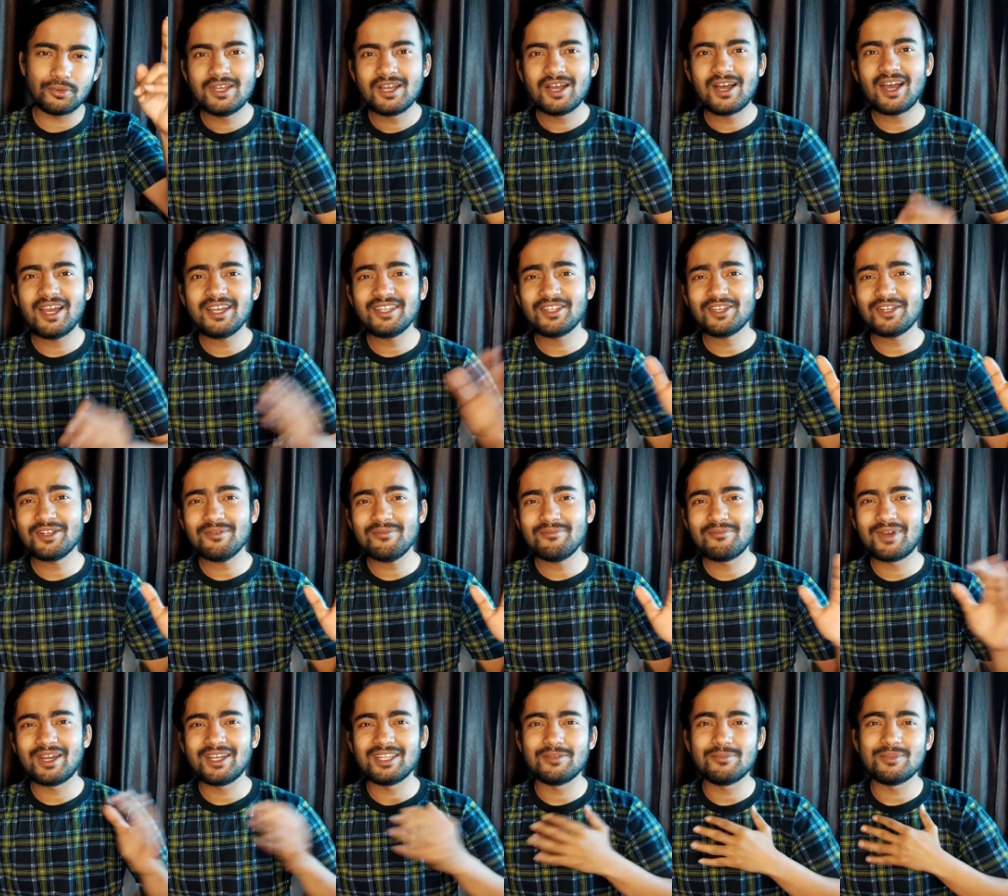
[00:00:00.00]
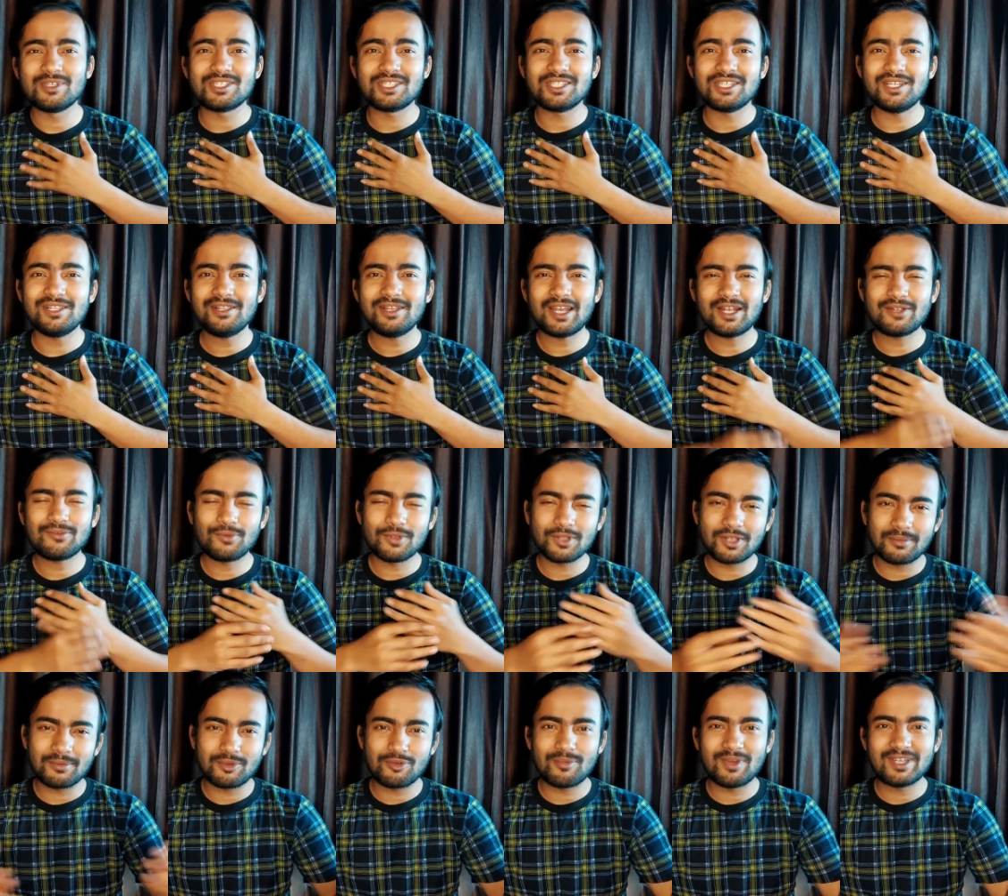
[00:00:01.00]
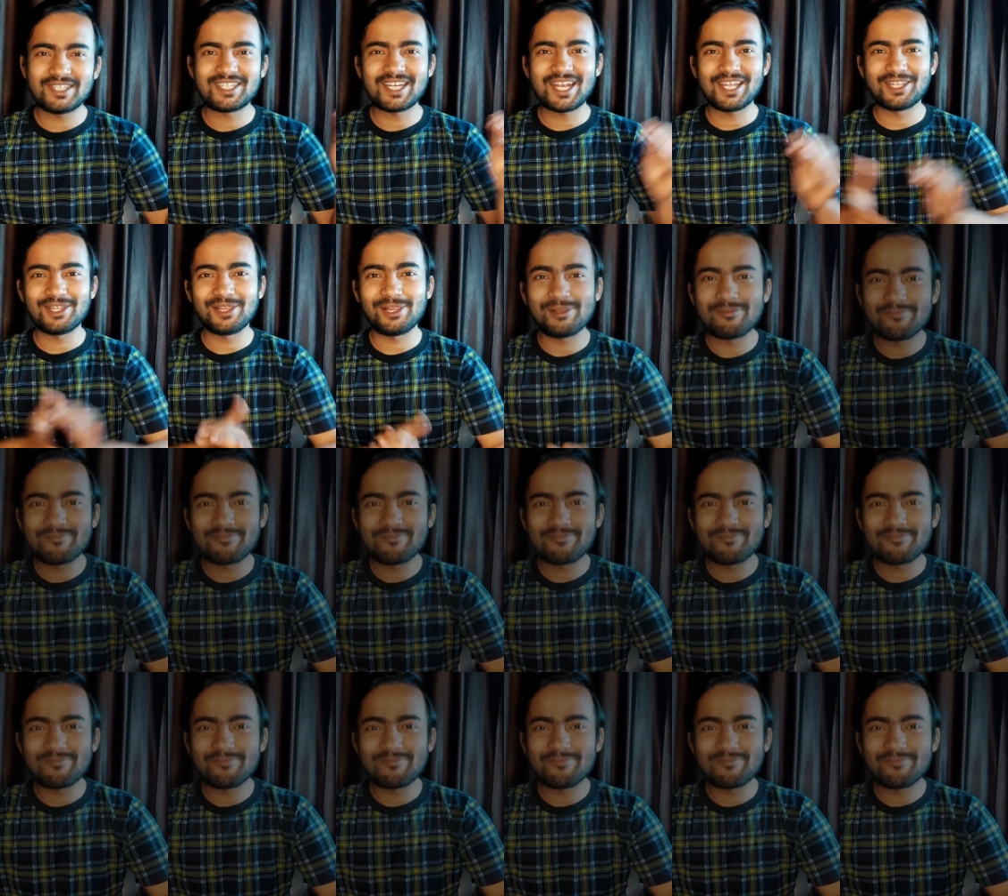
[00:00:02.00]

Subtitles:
Hi there, my name is Neil and welcome to my channel.